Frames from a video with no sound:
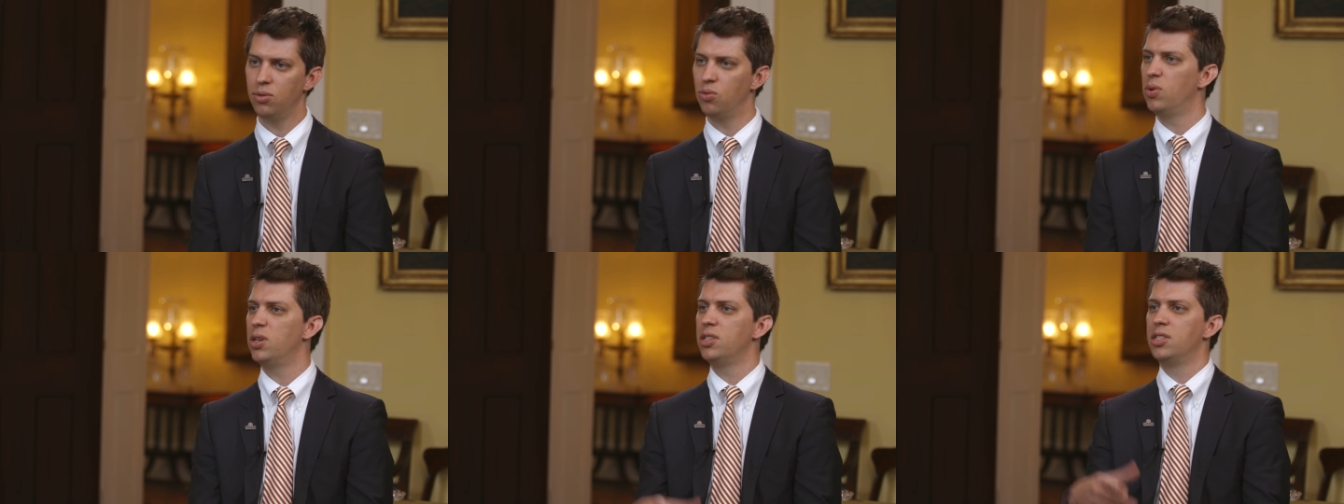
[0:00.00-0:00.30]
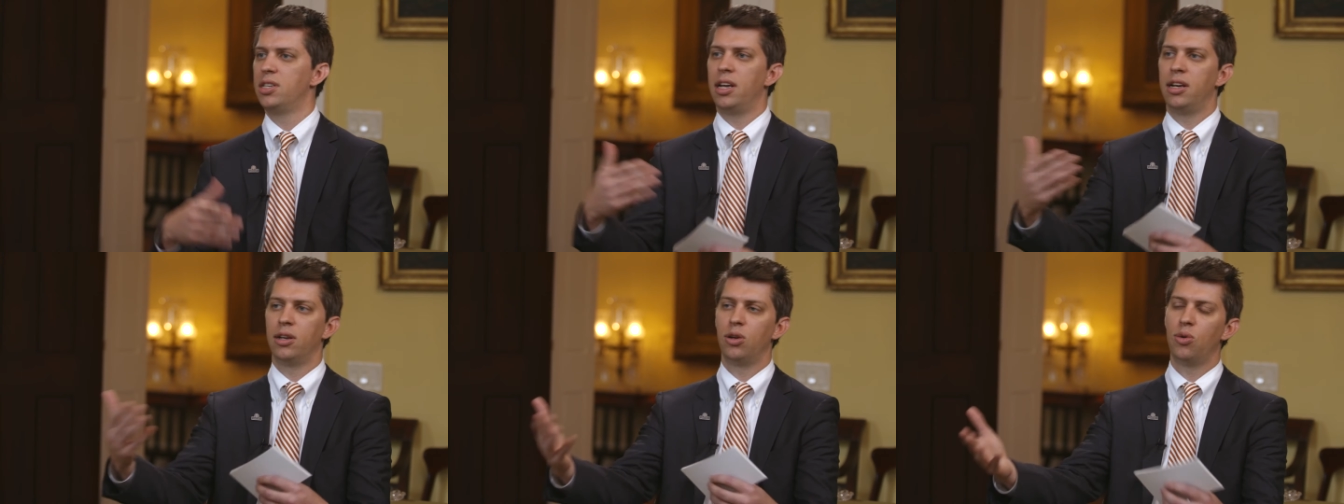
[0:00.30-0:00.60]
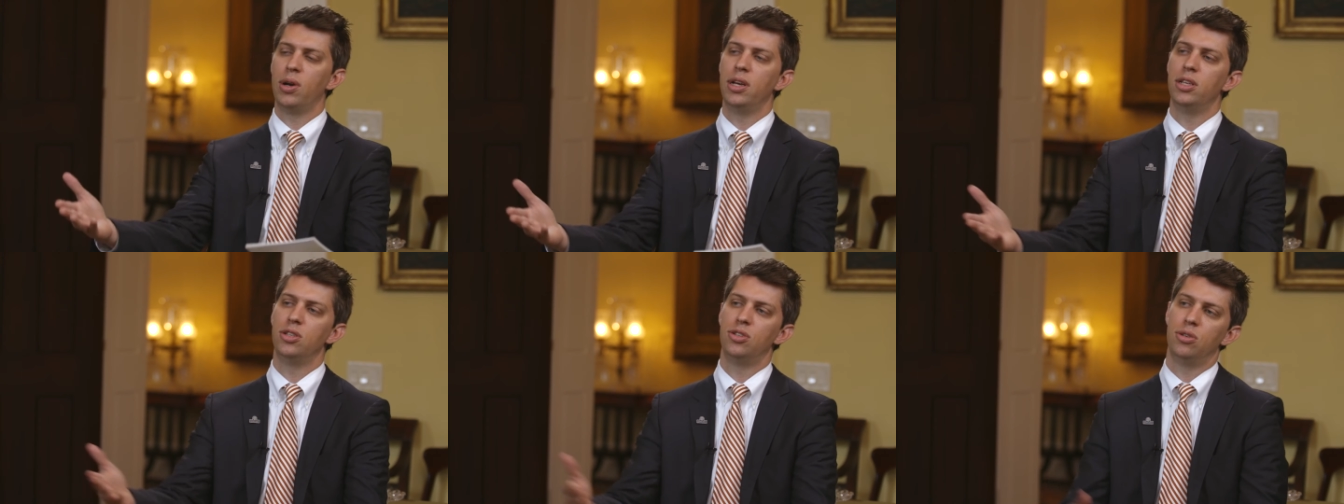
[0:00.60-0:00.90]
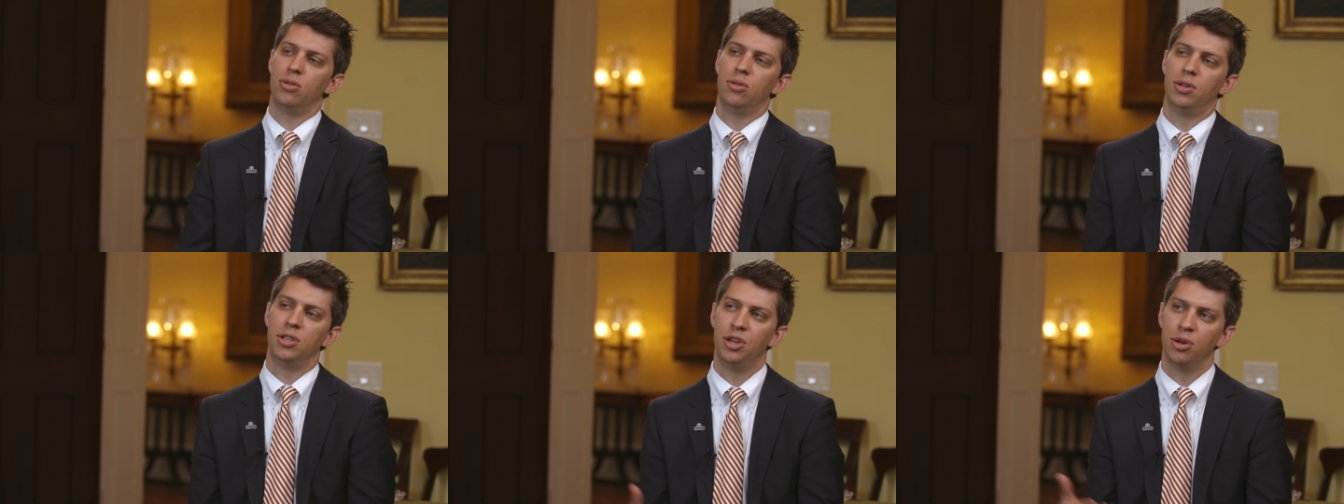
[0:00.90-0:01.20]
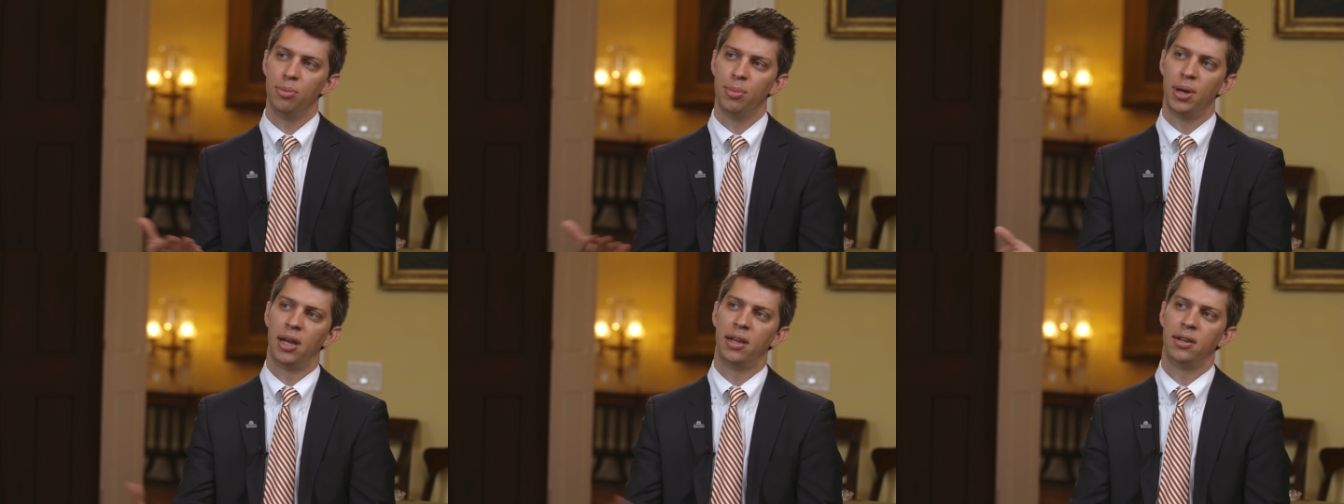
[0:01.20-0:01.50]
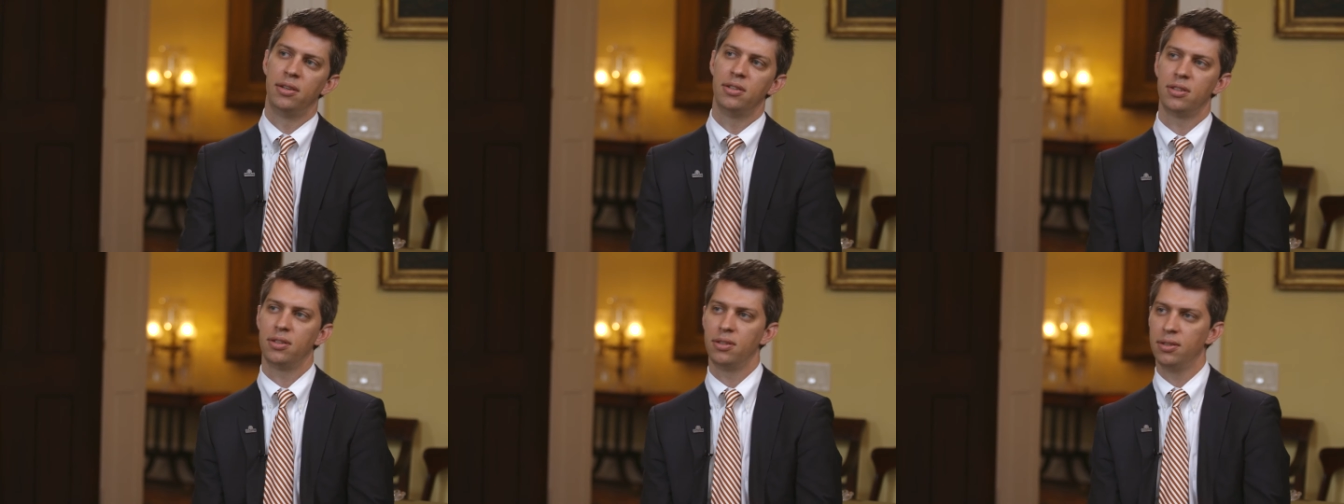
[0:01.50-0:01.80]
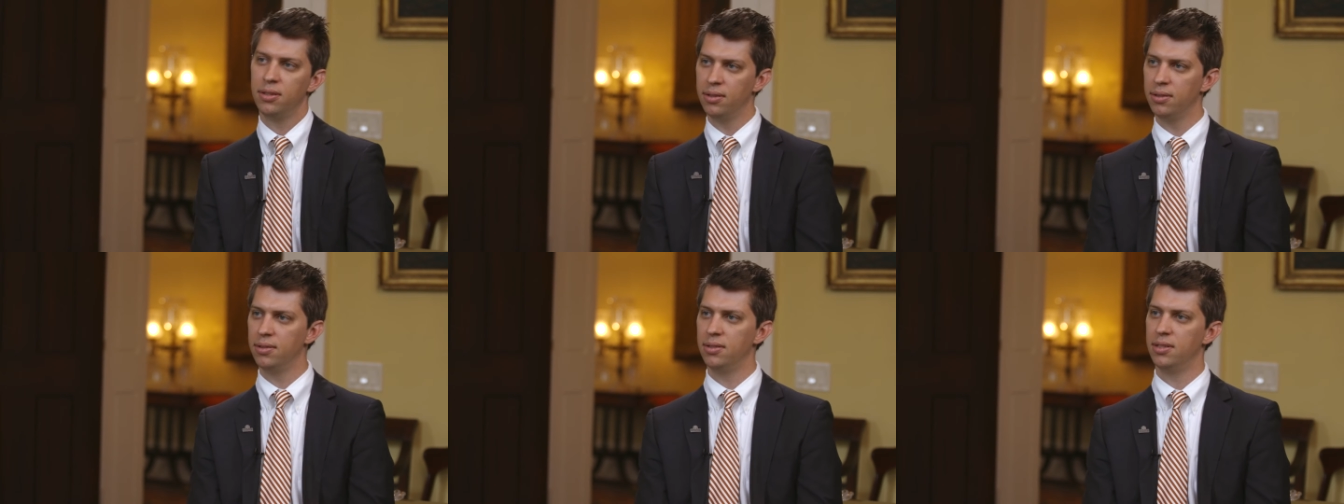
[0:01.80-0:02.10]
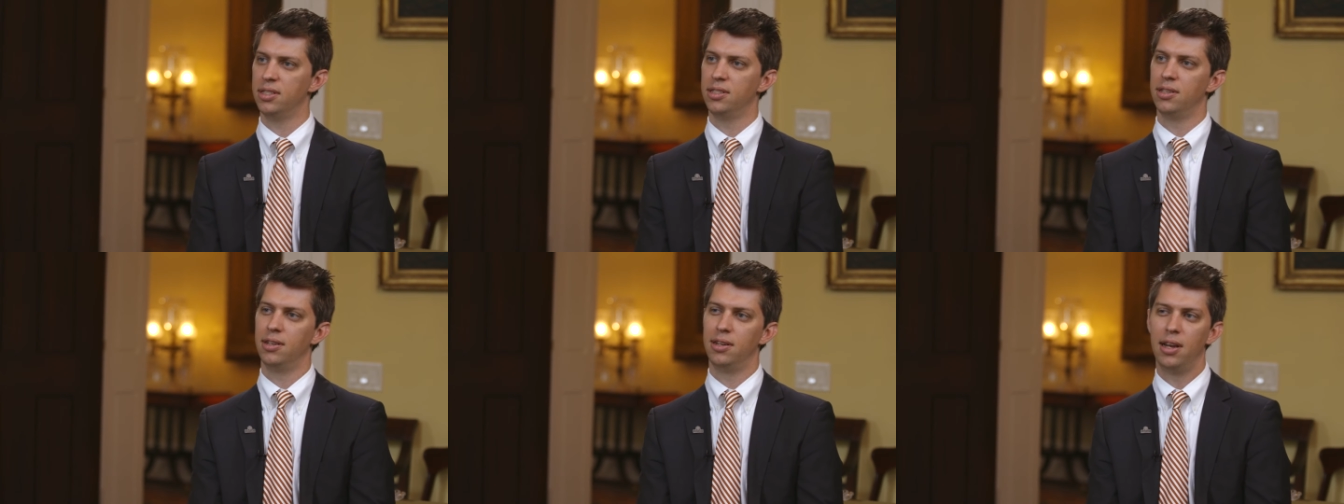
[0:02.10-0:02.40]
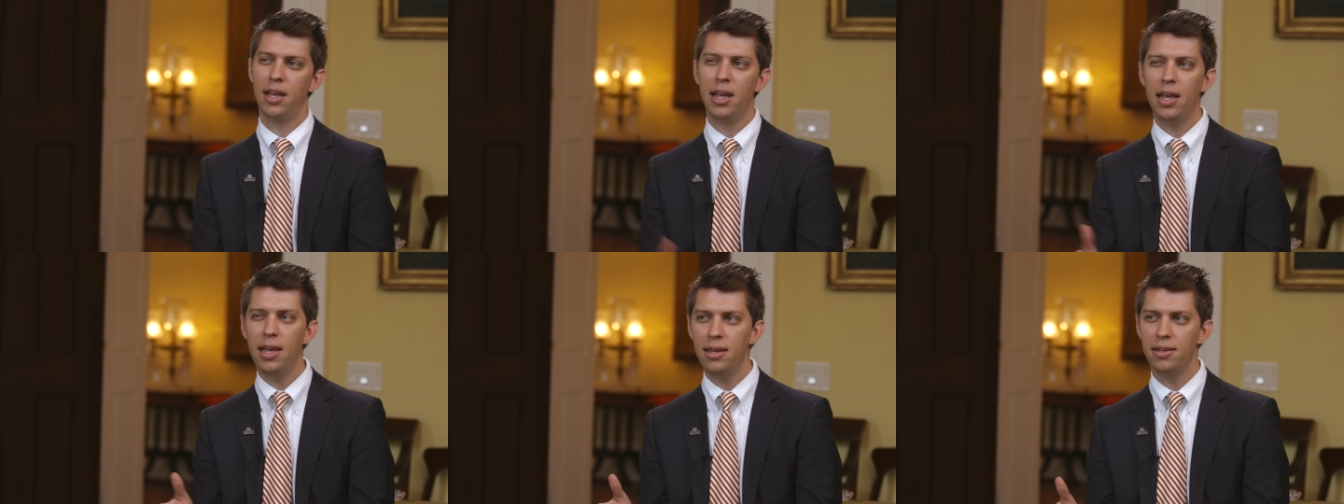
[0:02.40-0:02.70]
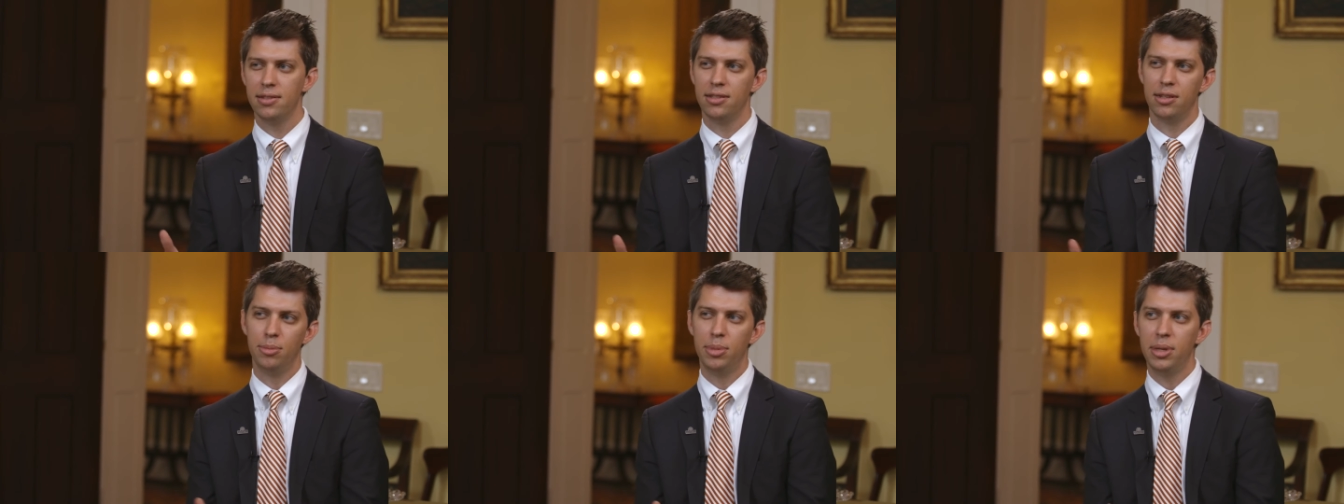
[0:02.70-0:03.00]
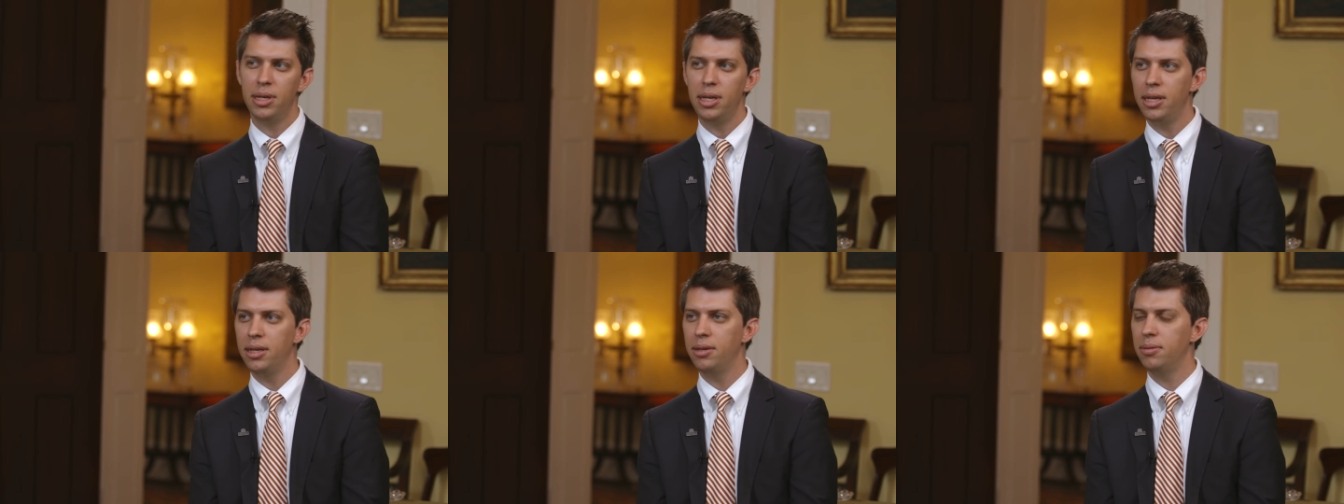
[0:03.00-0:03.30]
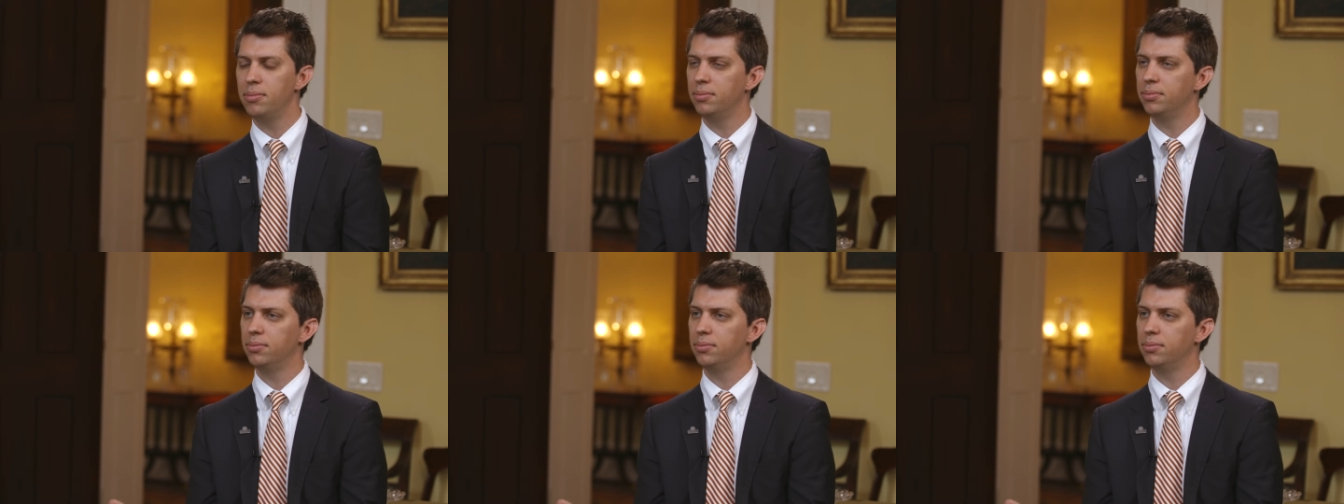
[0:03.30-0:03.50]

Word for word: what does that equate to in your mind? Is it an A? Is it a B?